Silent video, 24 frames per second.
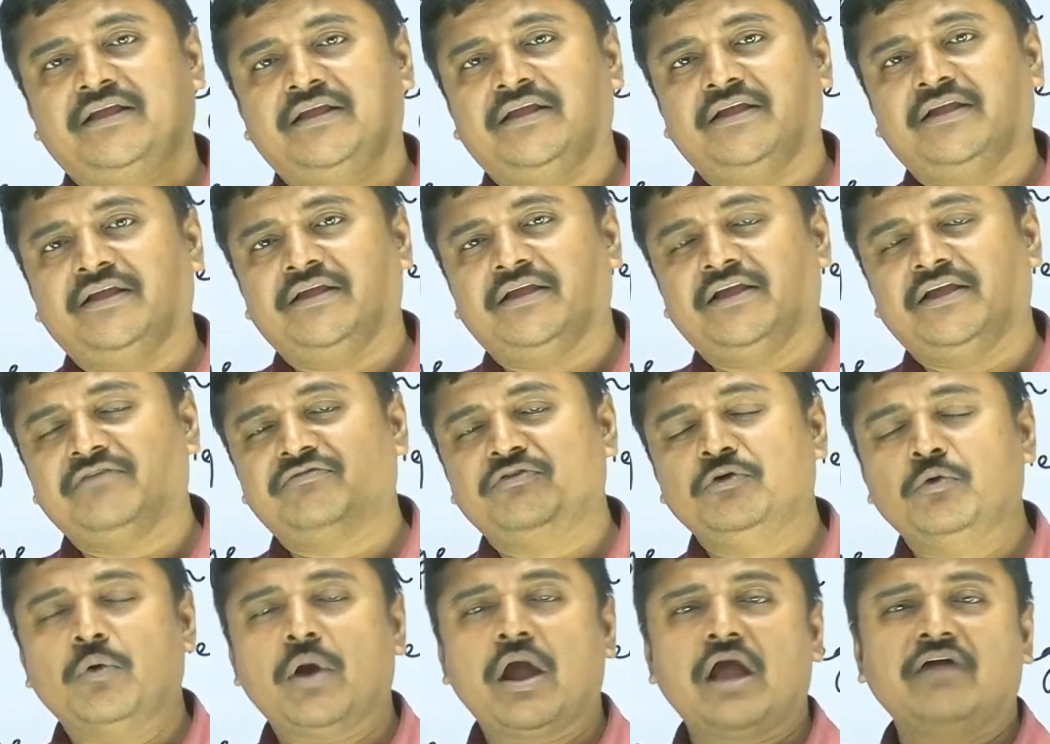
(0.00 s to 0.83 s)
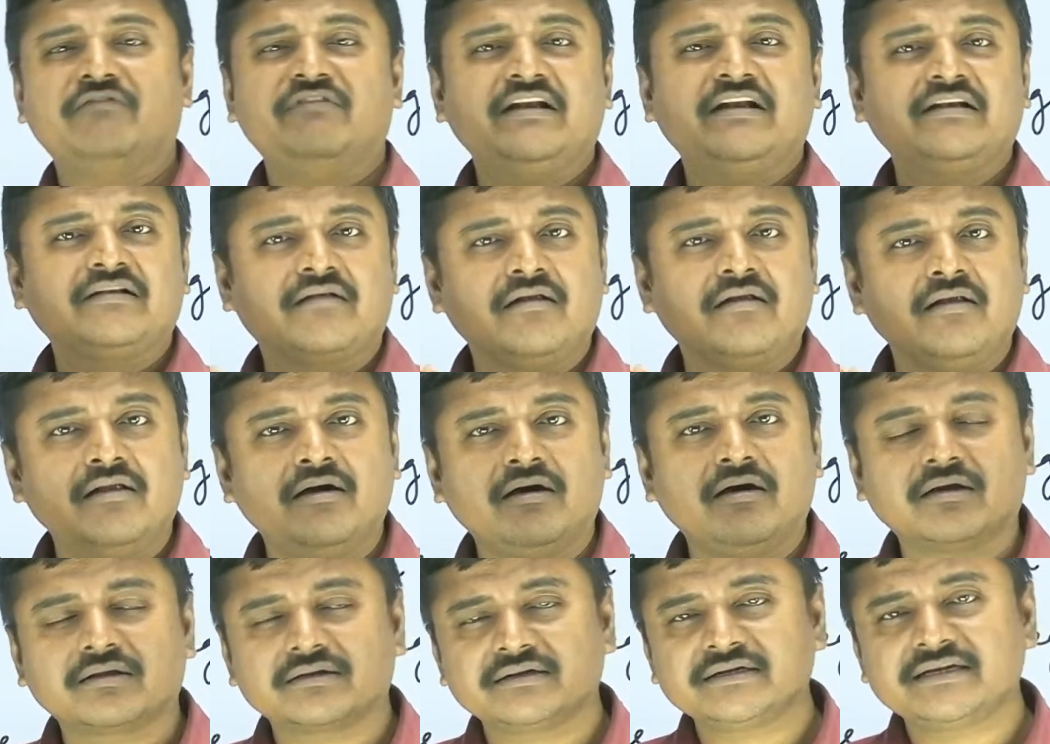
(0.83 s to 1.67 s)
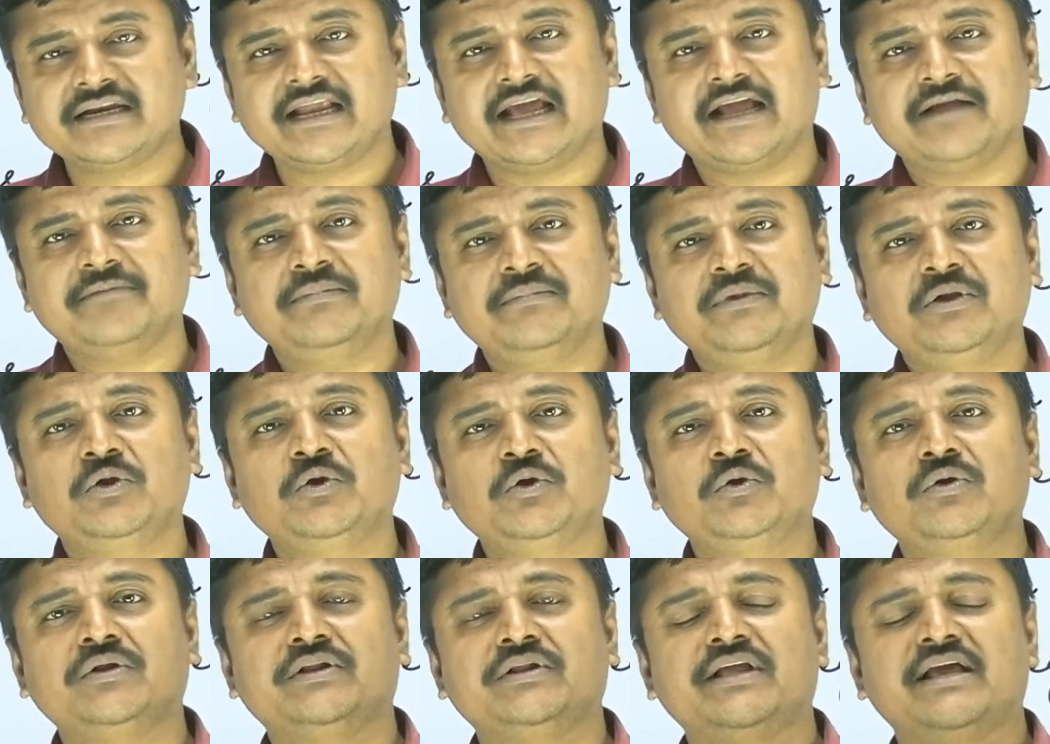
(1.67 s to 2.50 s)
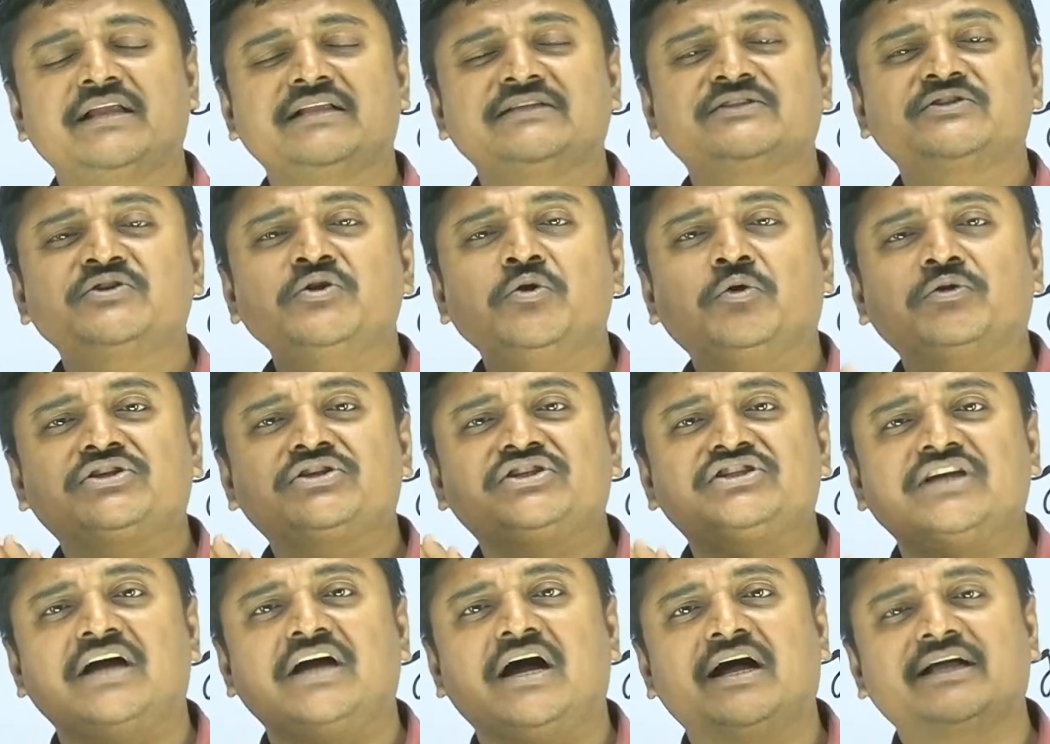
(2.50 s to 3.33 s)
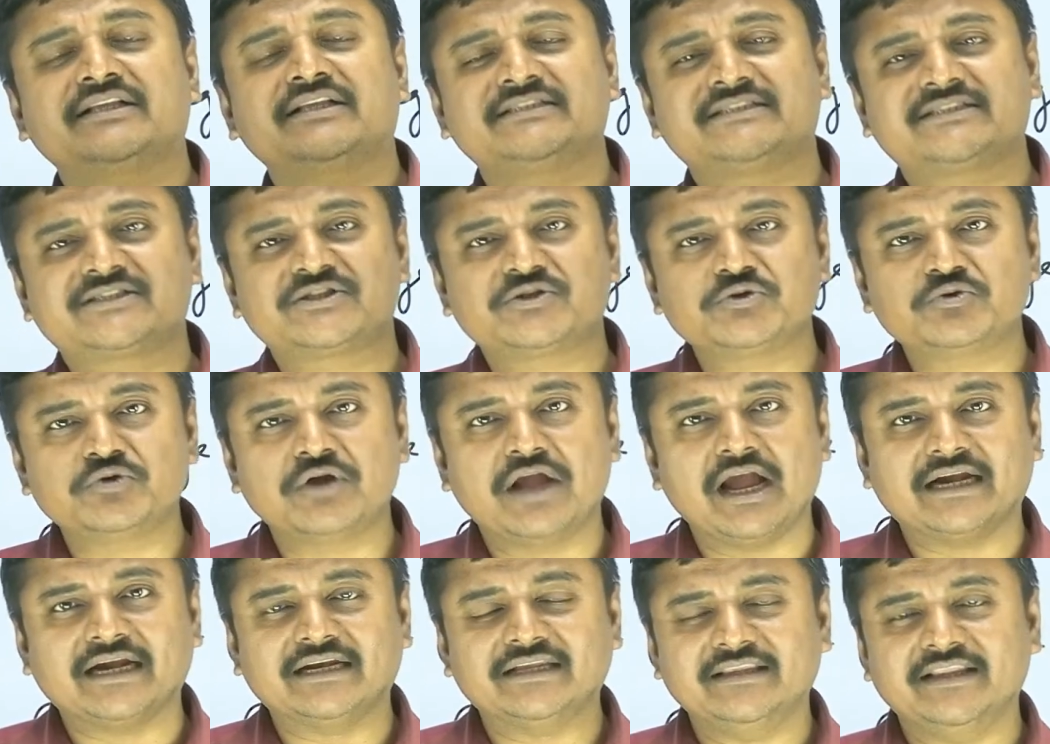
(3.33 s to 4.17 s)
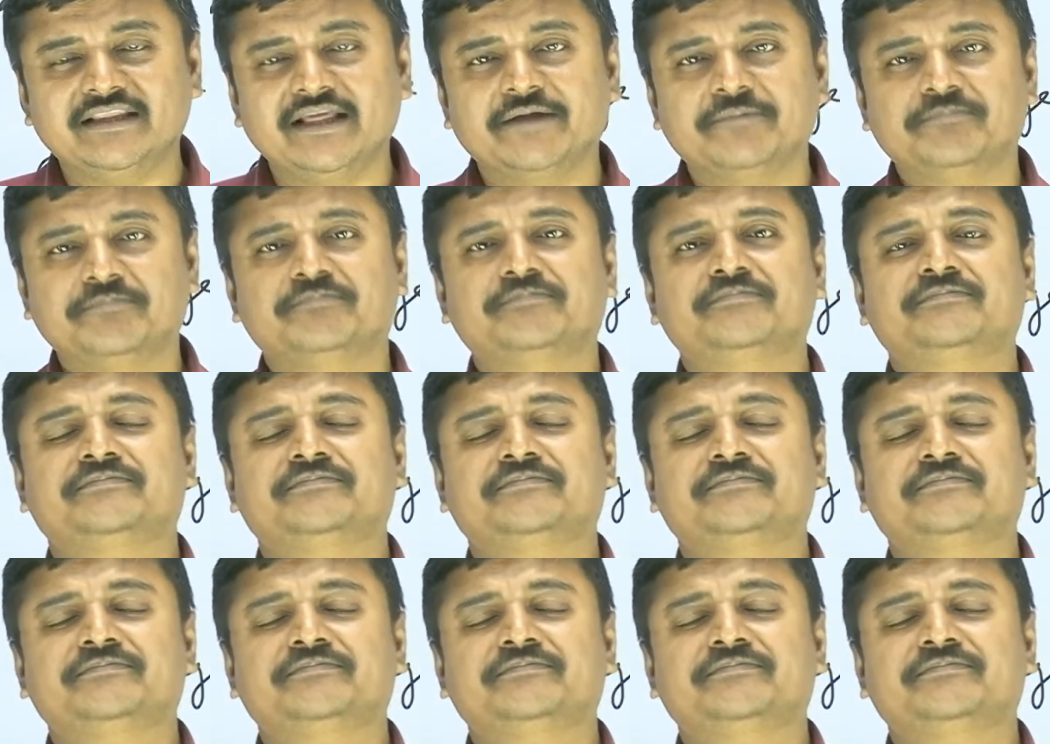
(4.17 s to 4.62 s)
If you haven't learned them, there is no chance to get them.